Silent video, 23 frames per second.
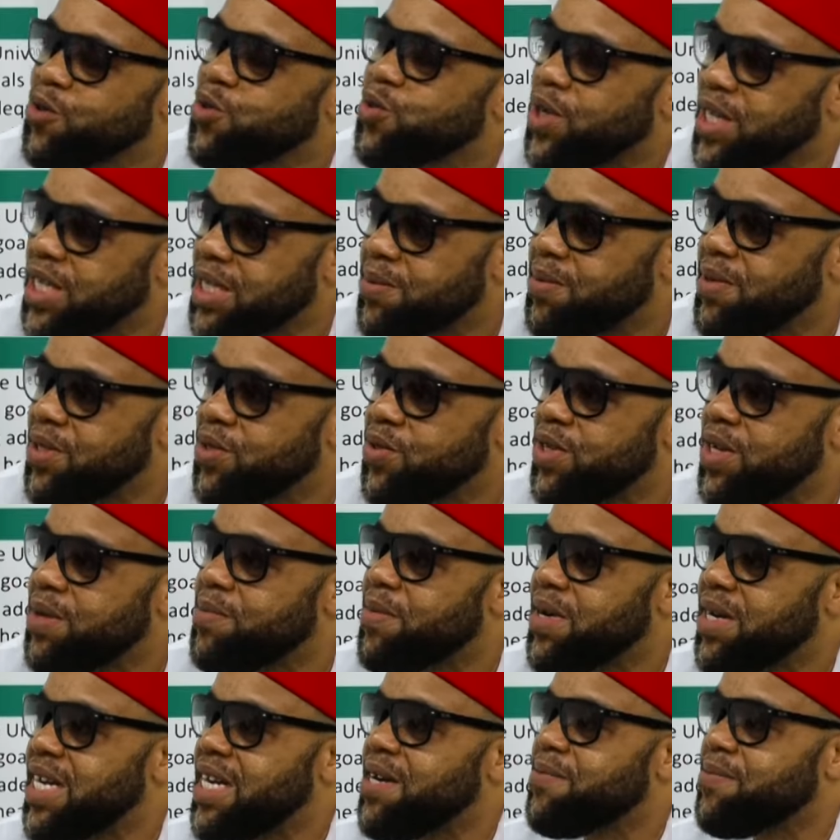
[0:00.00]
go to explain to
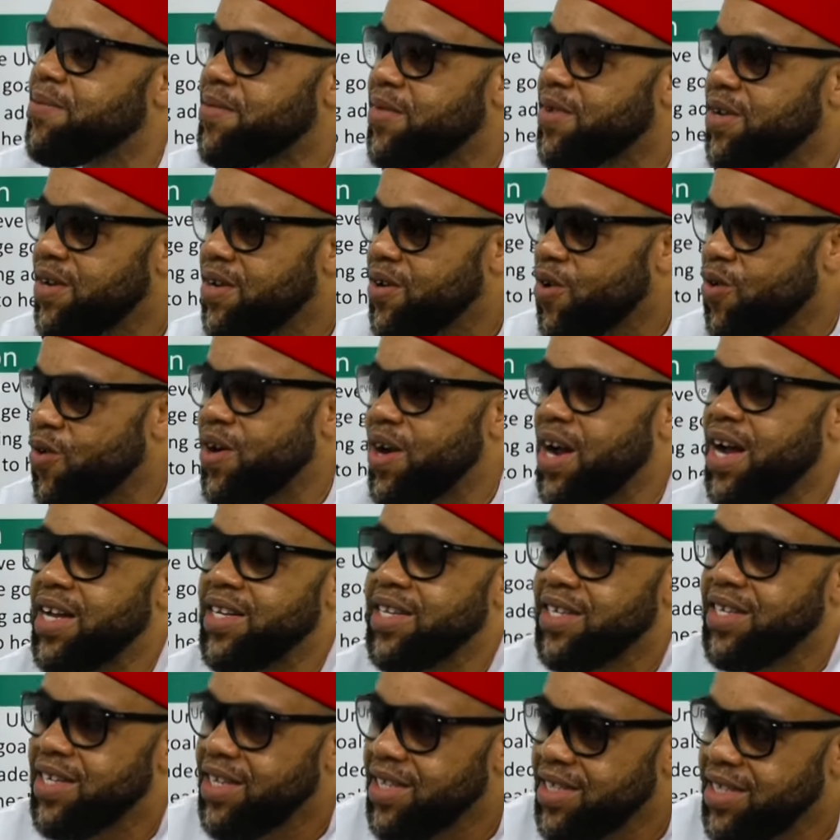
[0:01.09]
them, Madam,
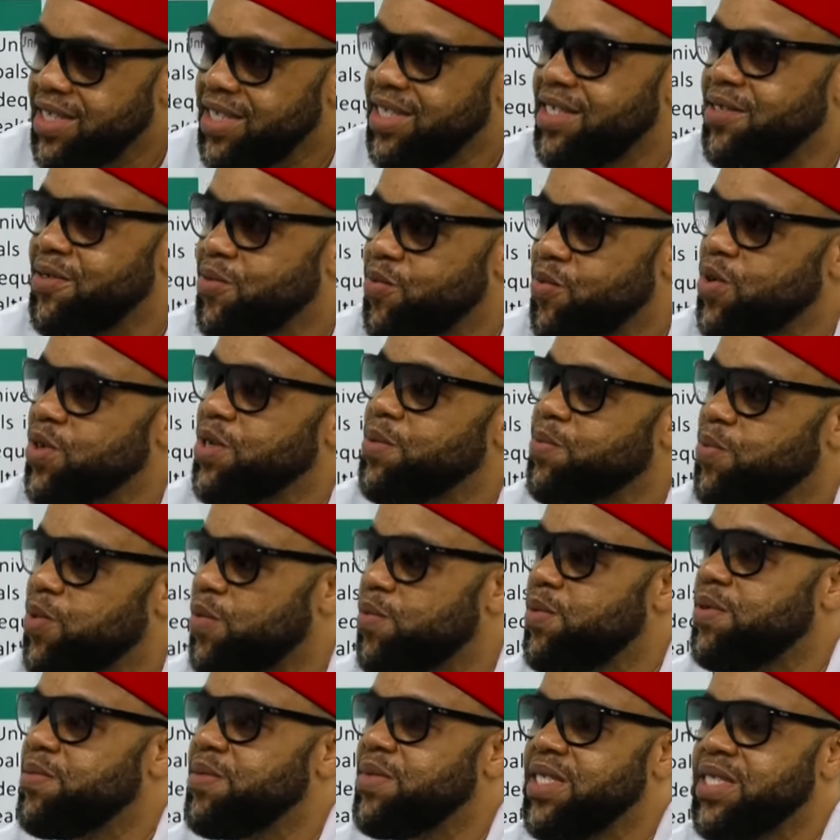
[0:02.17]
Oga, this is what the
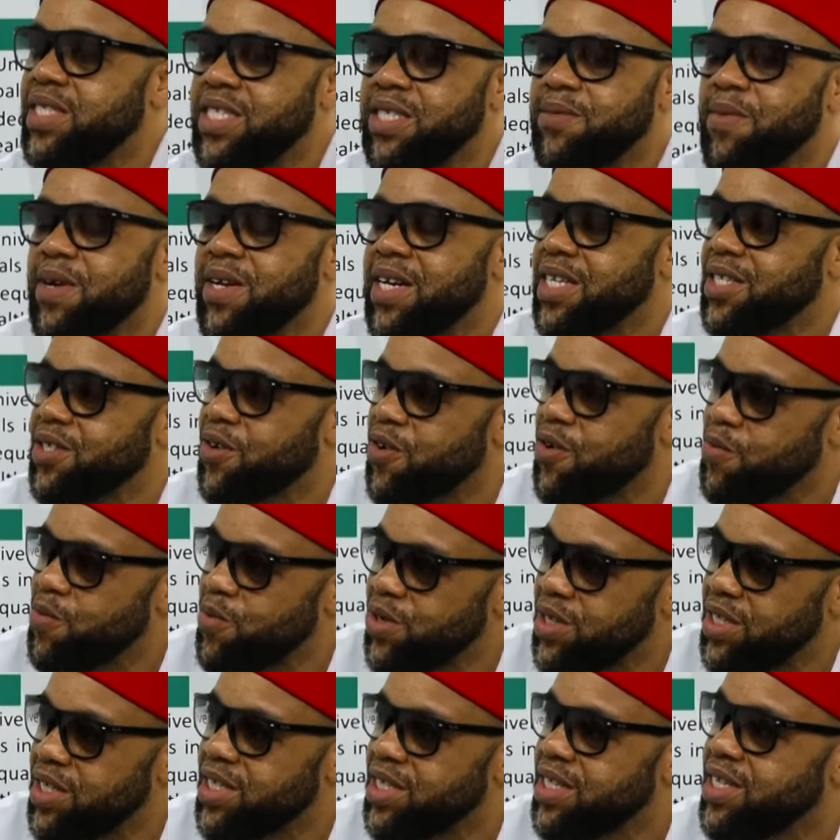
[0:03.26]
problem is. This man has come
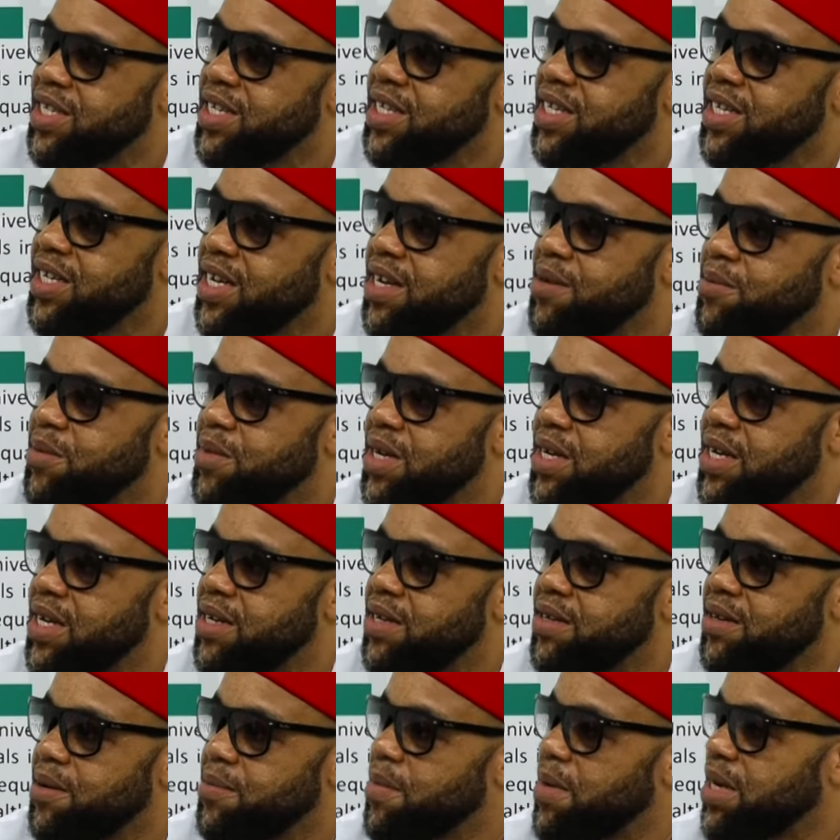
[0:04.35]
with his
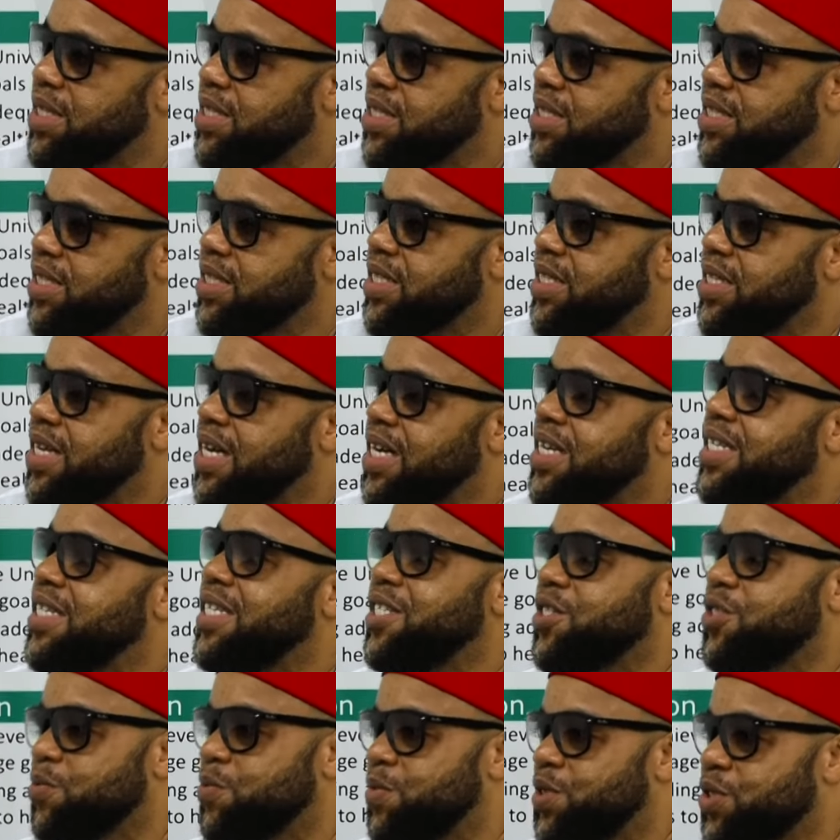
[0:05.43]
emergency and he
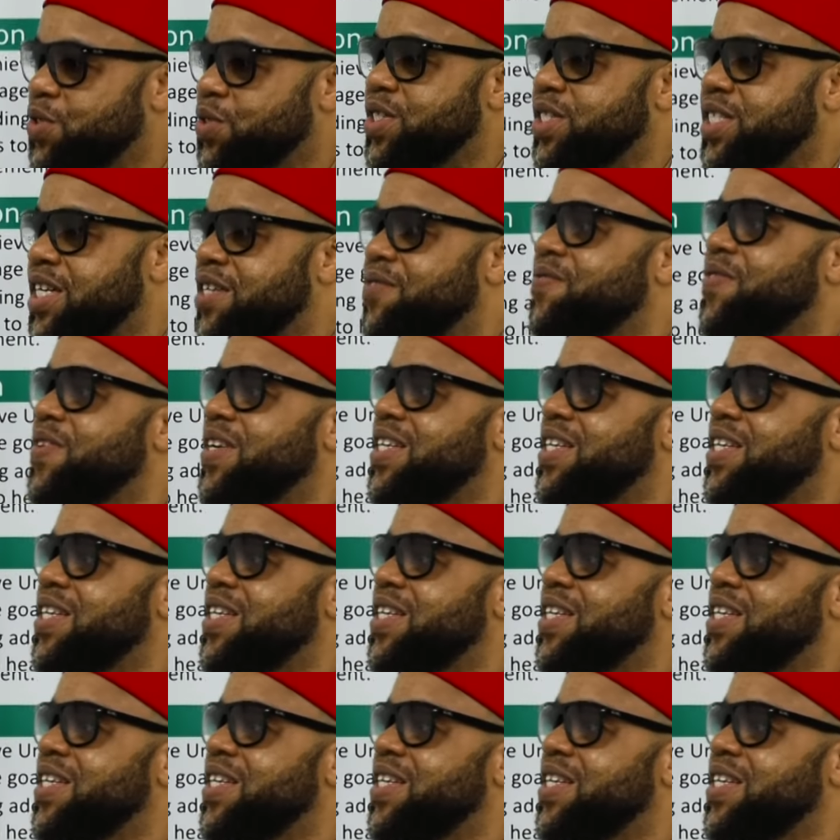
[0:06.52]
needs to be treated